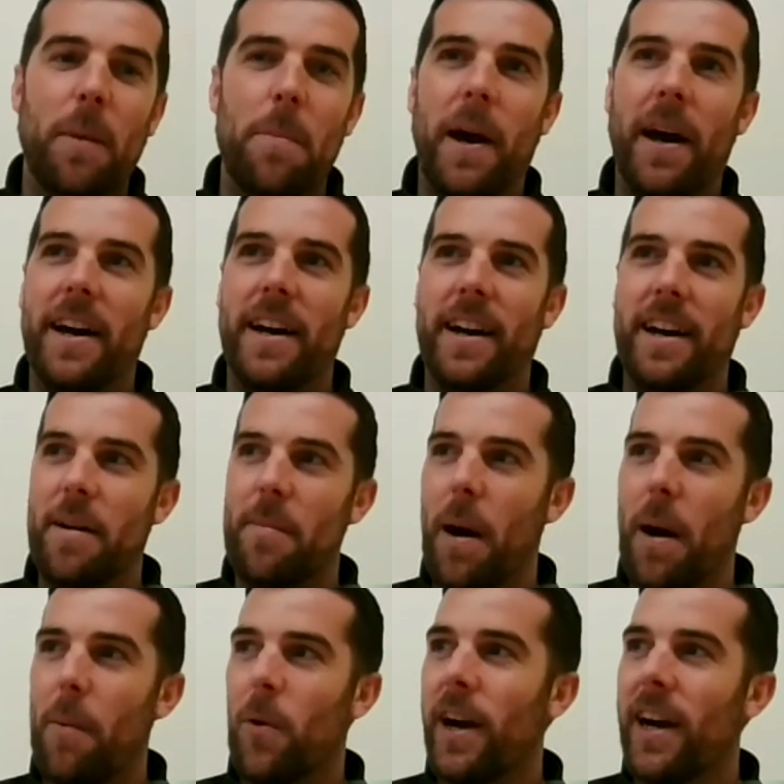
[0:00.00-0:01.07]
But
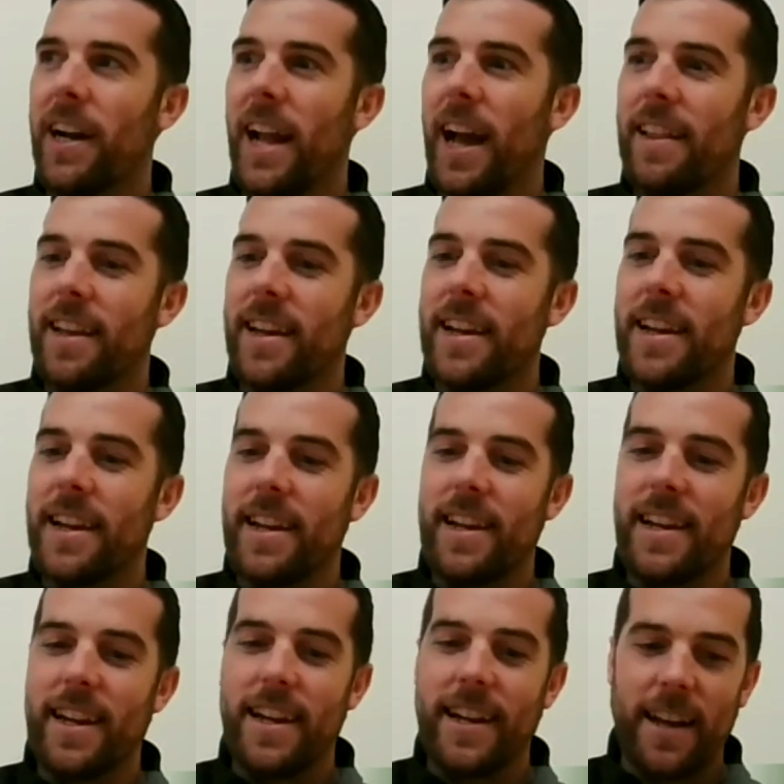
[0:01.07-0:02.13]
I'm quite glad that
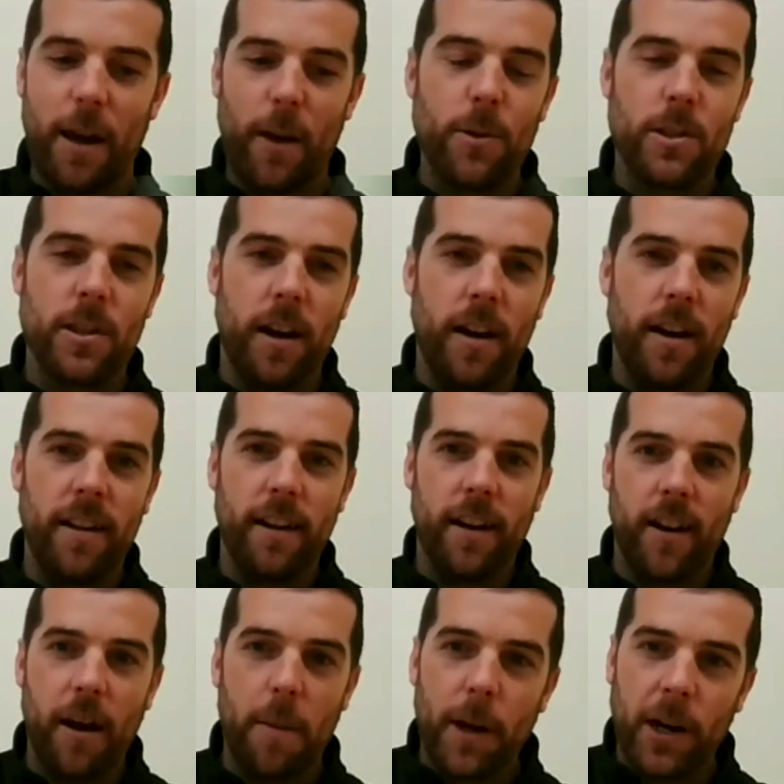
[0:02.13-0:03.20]
he knows that I
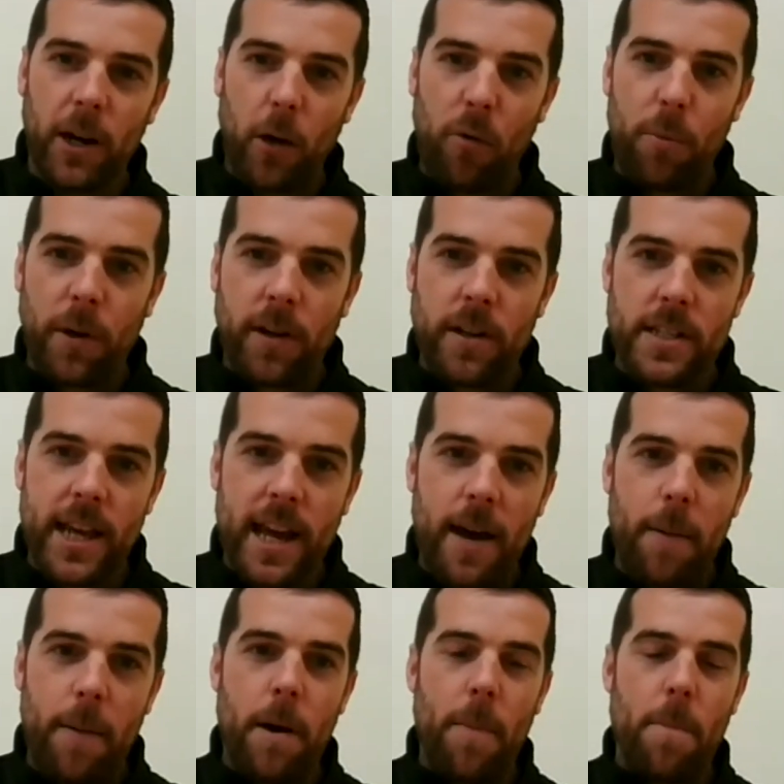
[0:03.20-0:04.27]
like my golf, because
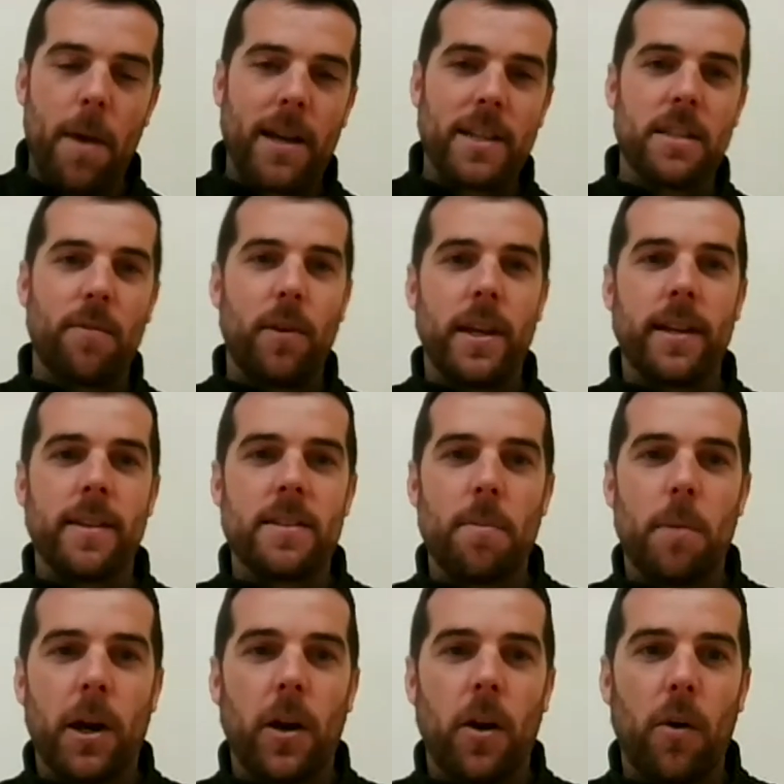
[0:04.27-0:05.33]
yeah, I'm massively
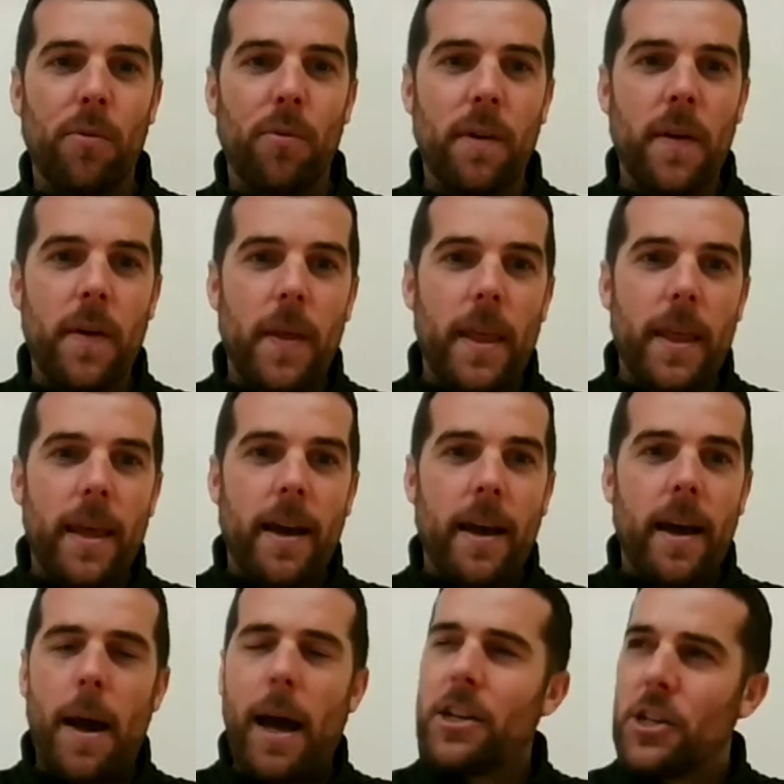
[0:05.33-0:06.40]
into my golf.
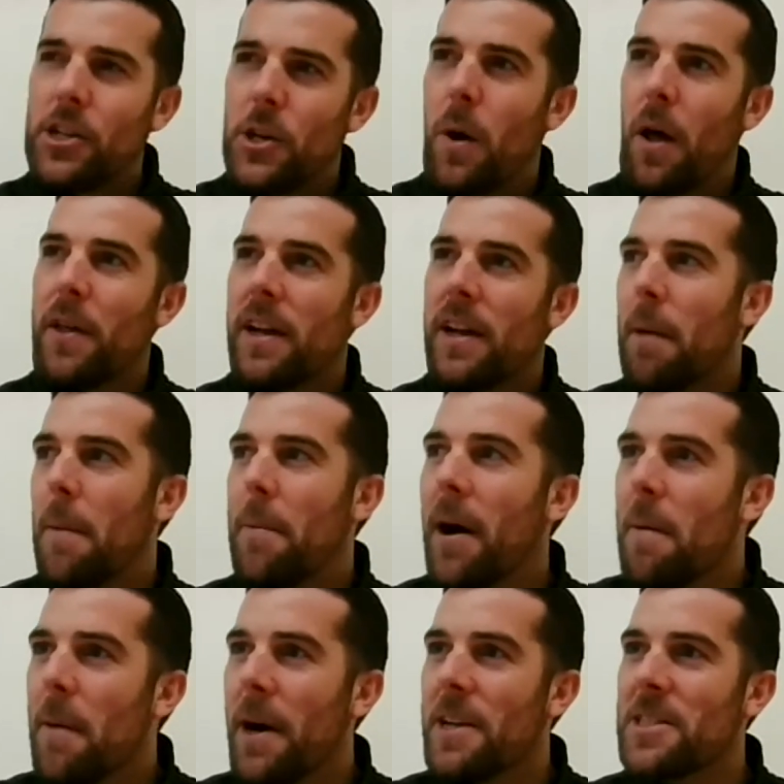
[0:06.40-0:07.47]
Actually, I think I
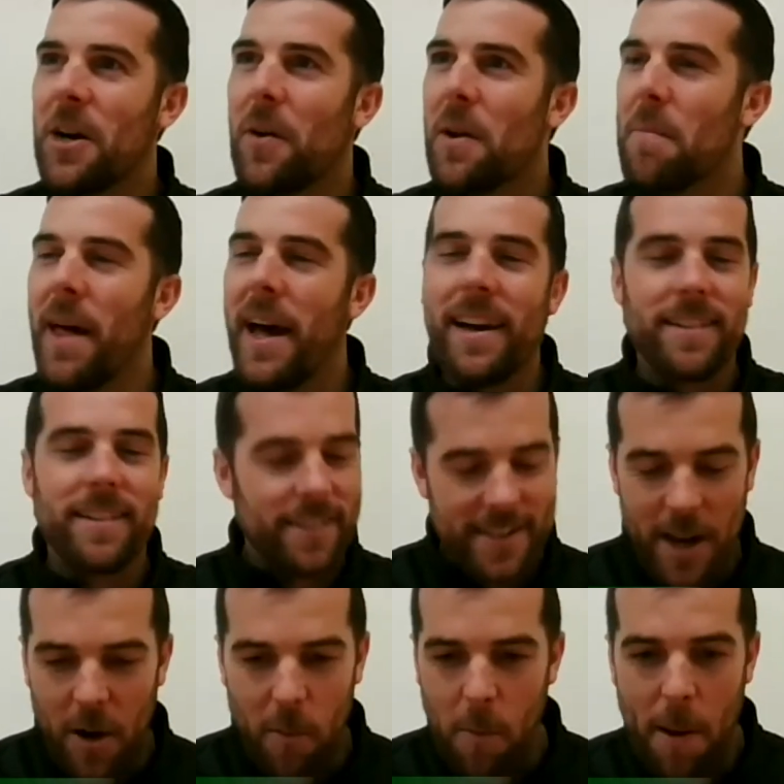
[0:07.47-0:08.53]
might have told him that.
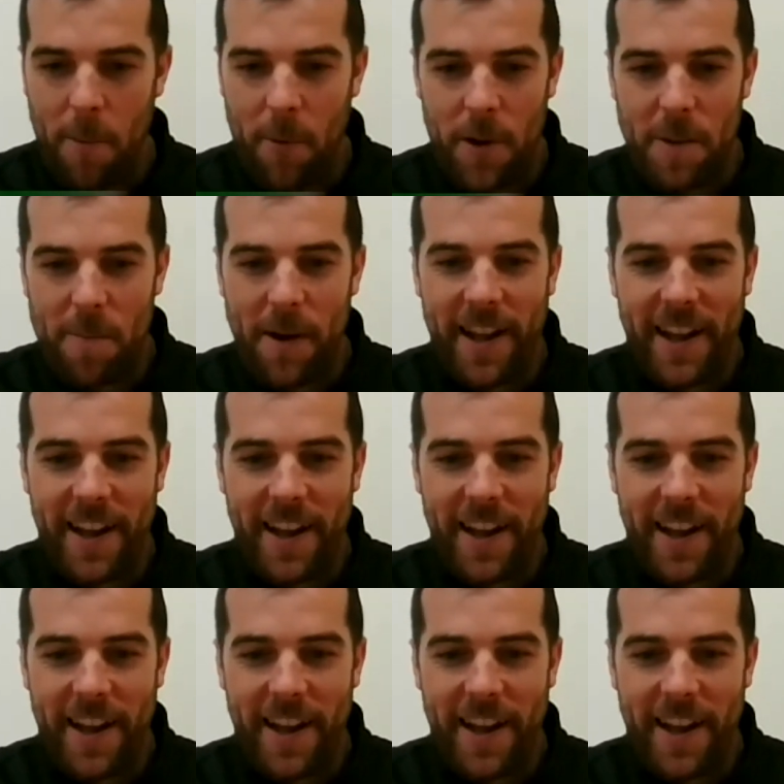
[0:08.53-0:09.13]
Terrible memory, but